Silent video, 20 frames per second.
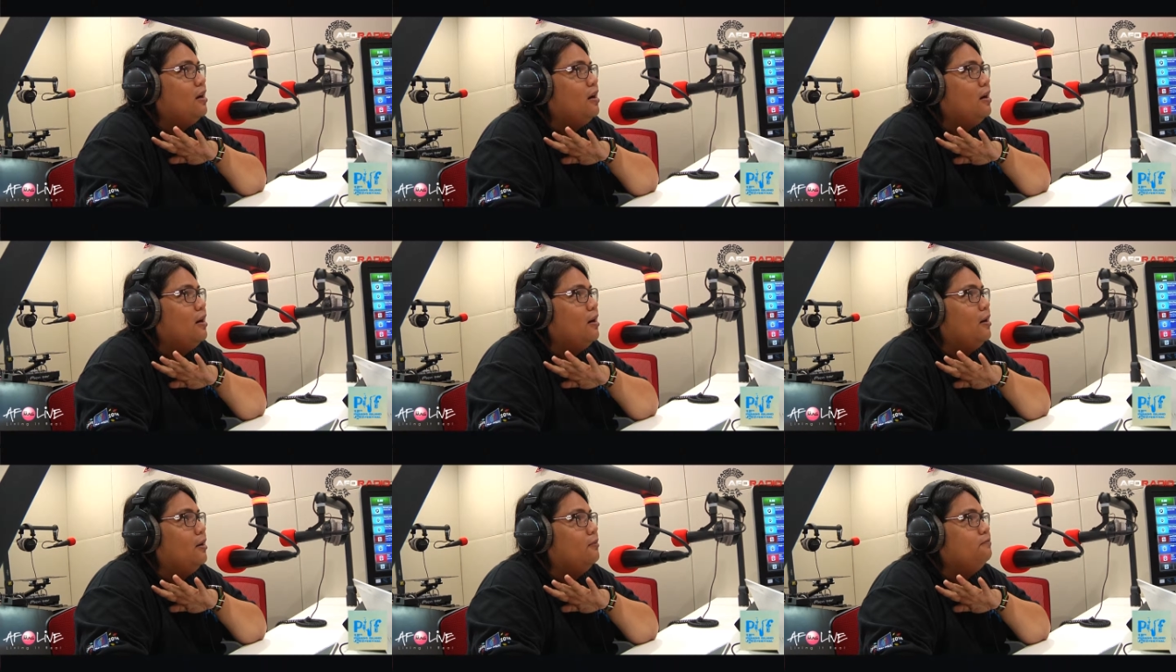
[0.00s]

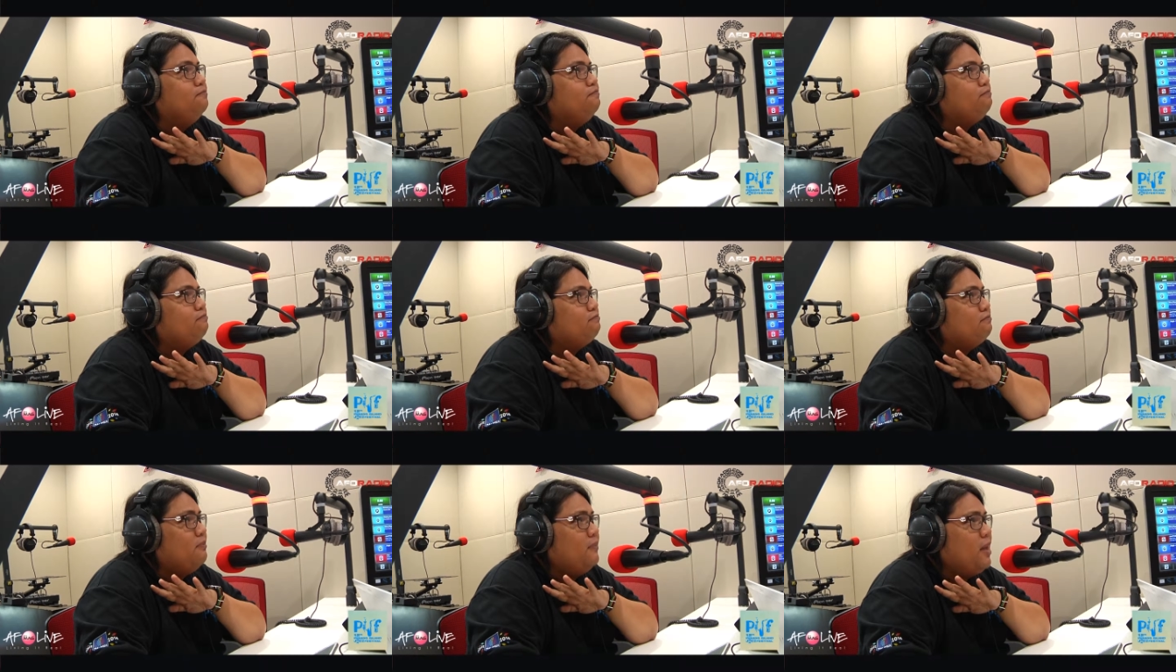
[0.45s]
uh,
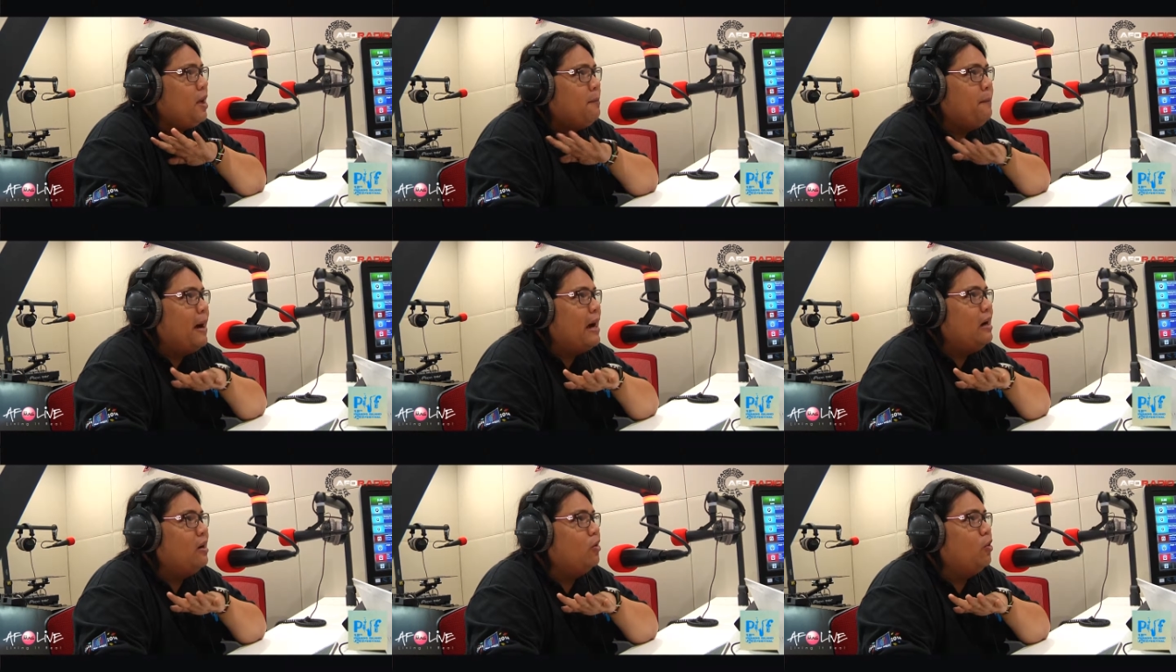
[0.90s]

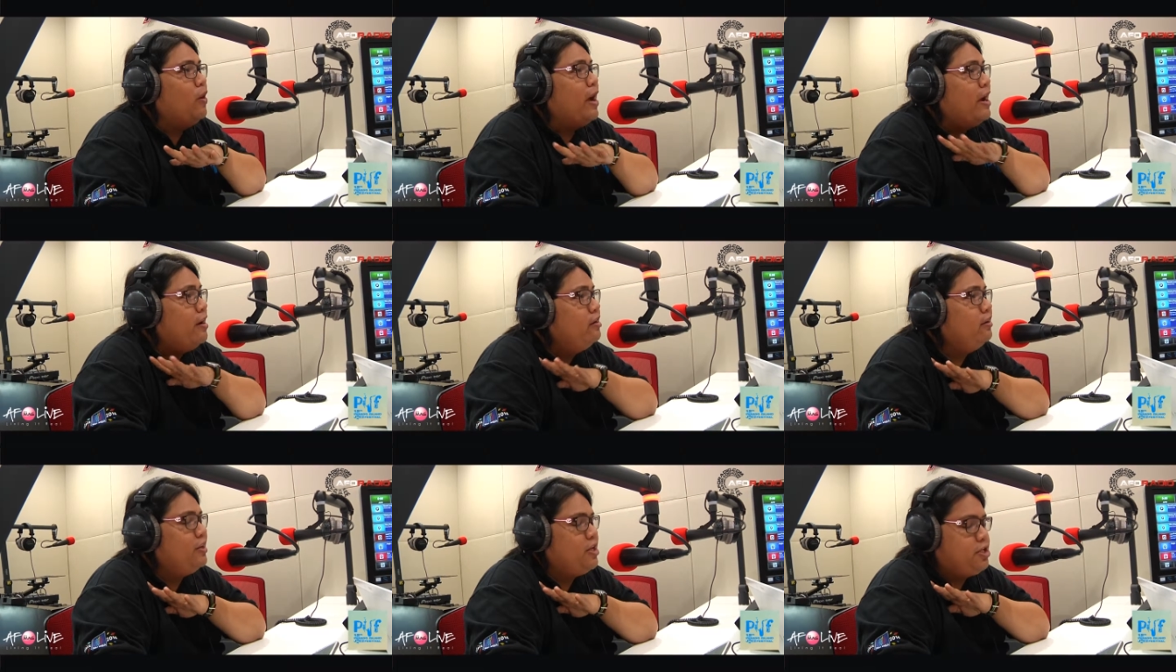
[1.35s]
bungalow, a
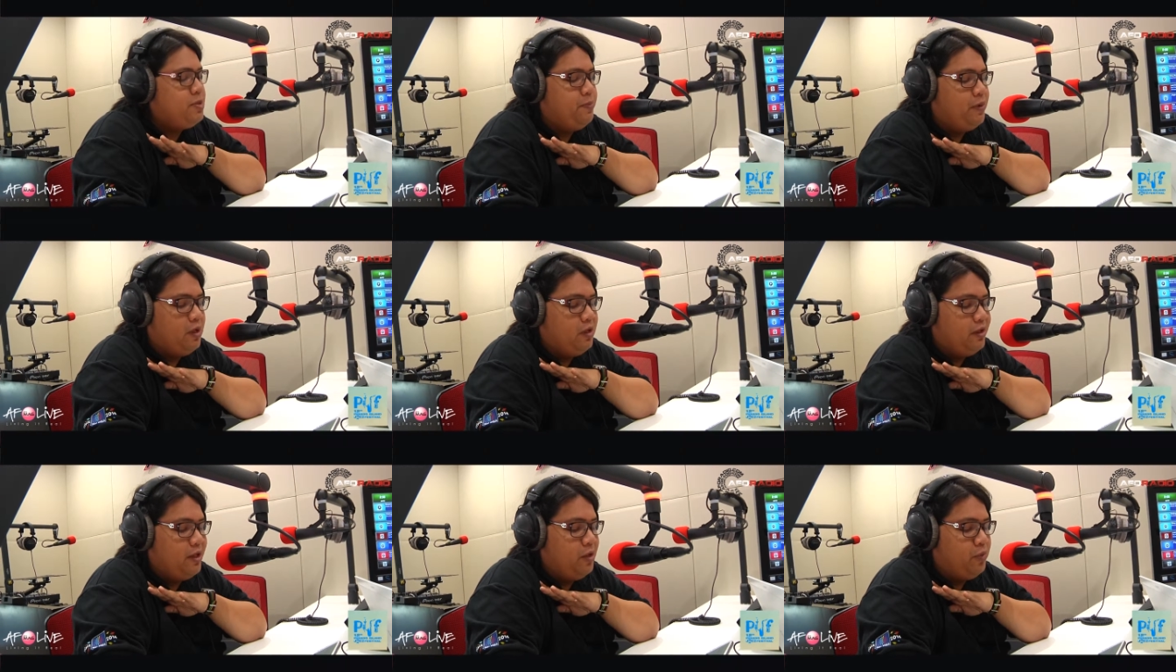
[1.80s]
heritage
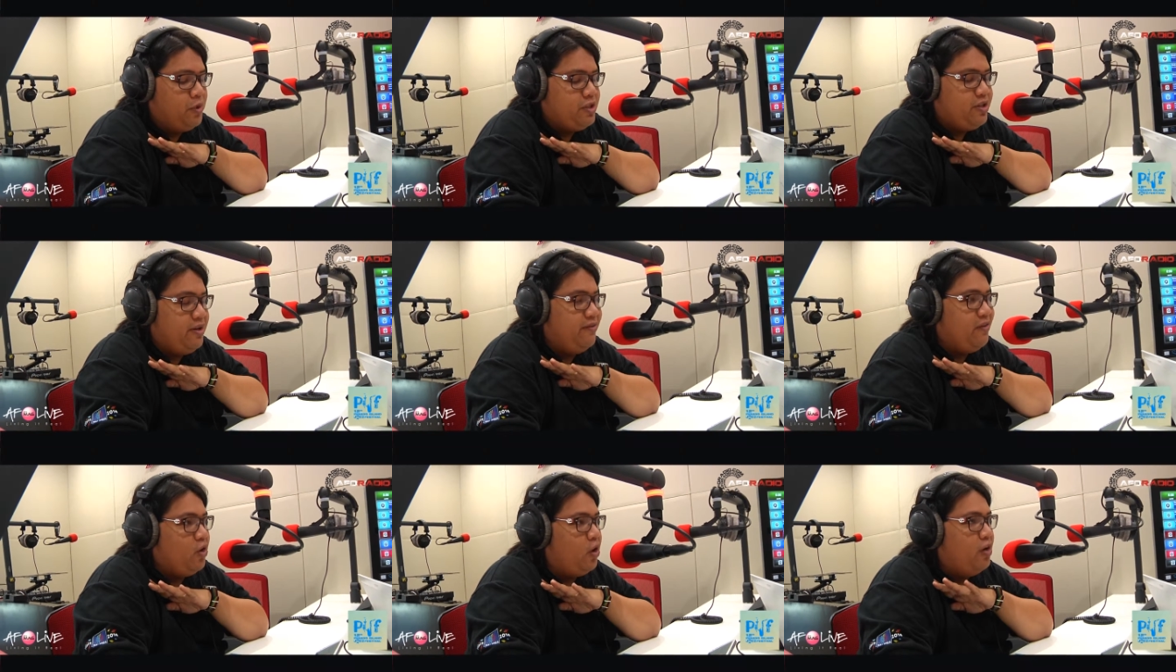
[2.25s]
building,
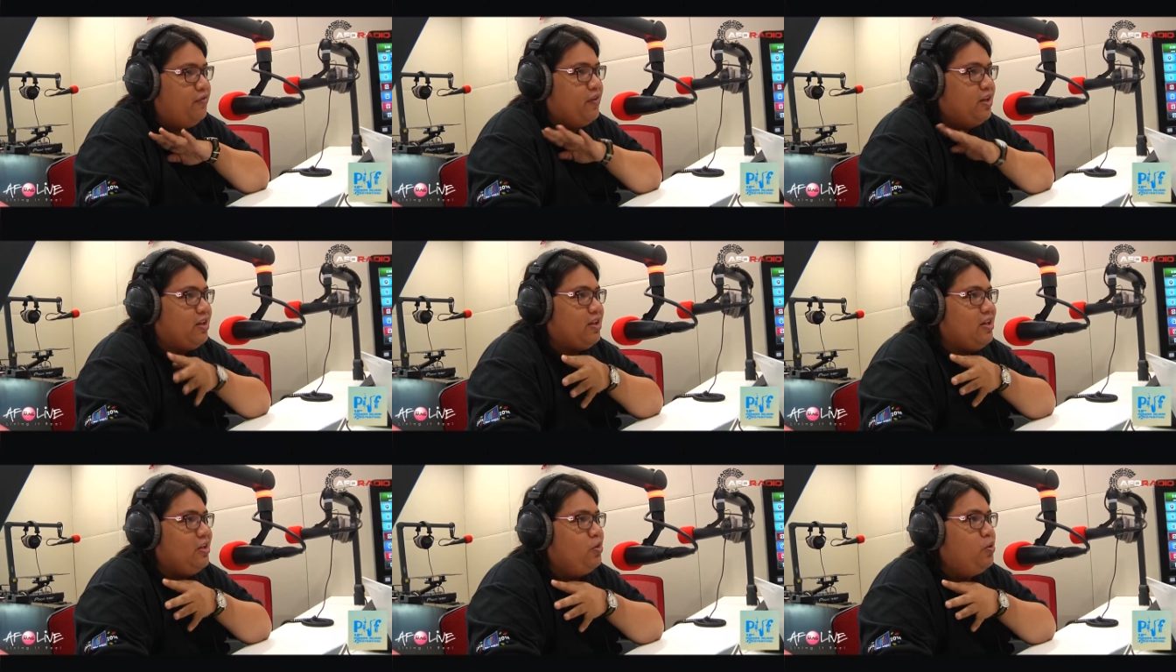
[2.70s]
which they've
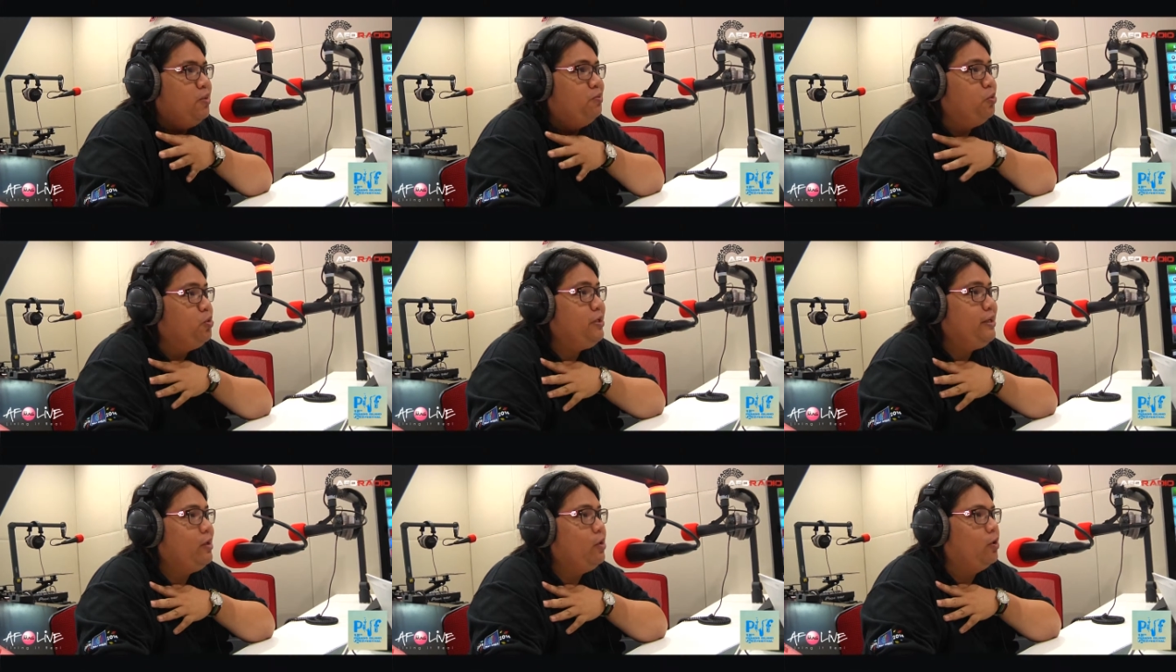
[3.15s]
converted into a
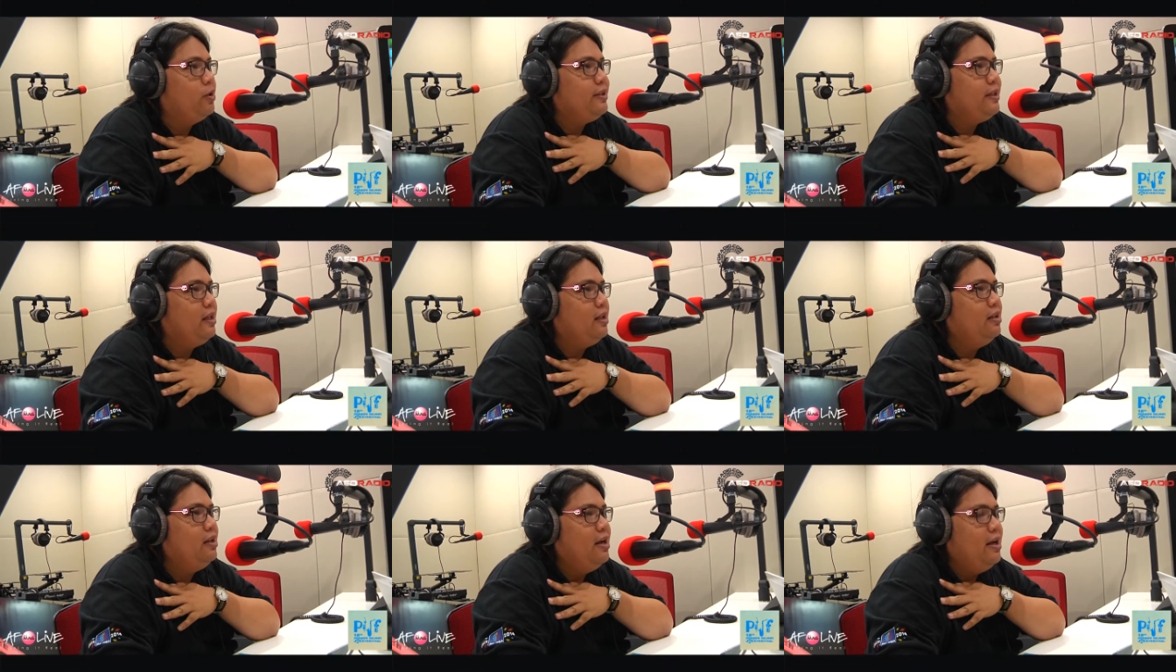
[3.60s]
boutique
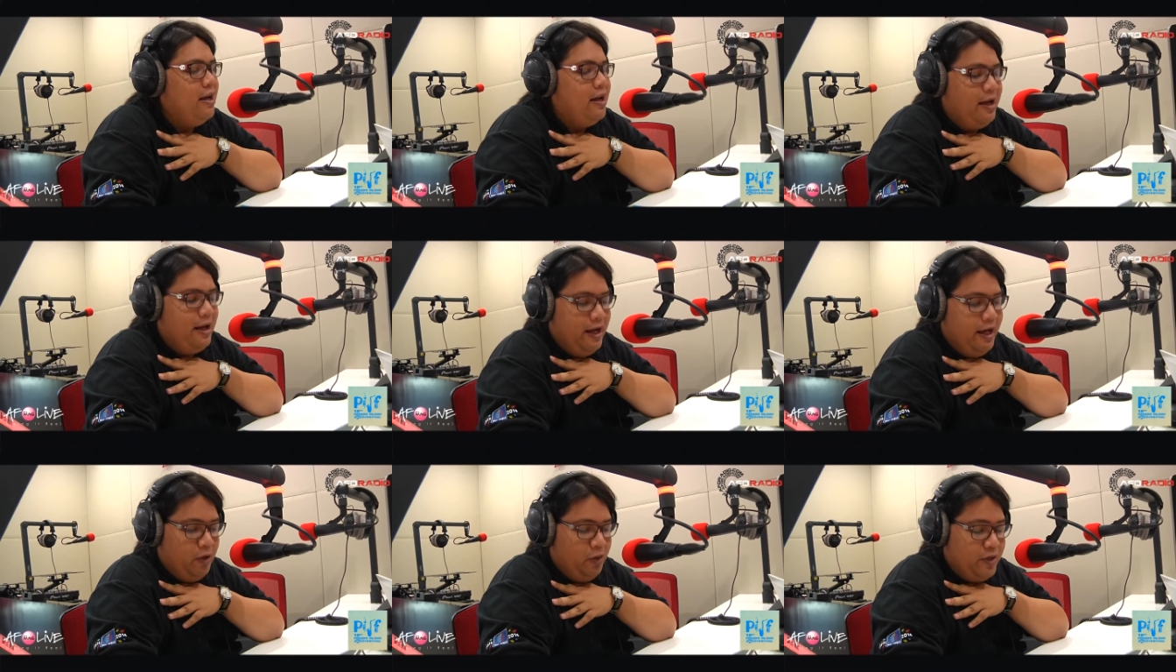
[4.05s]
hotel.
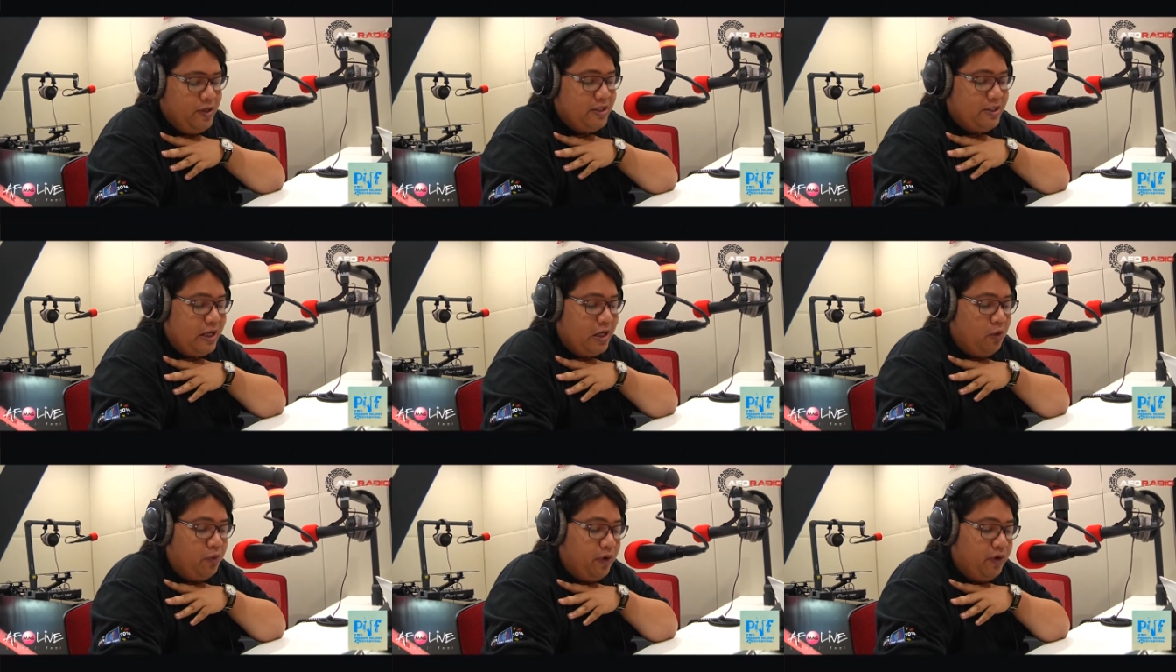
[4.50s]
And we
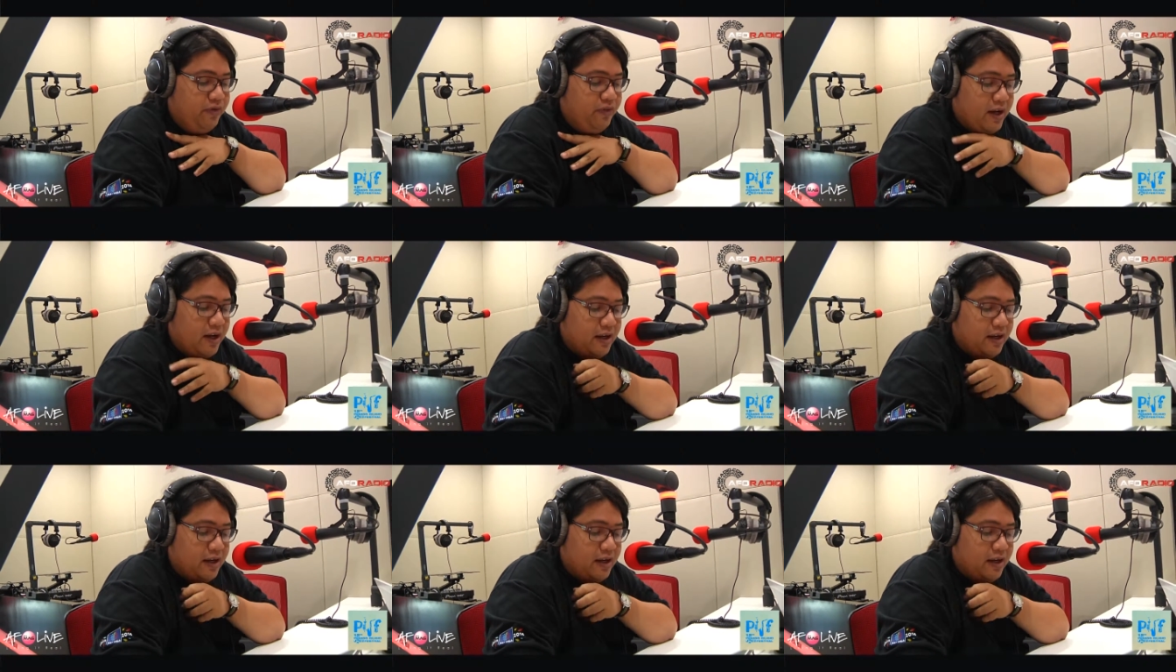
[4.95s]
start off with